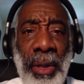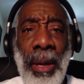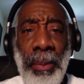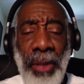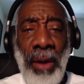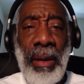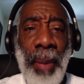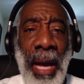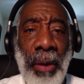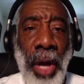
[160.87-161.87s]
come talk
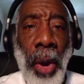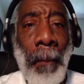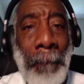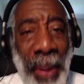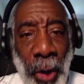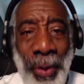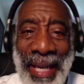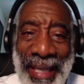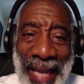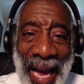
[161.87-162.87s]
about
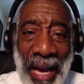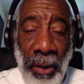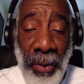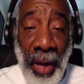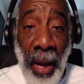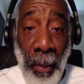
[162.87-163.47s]
burning down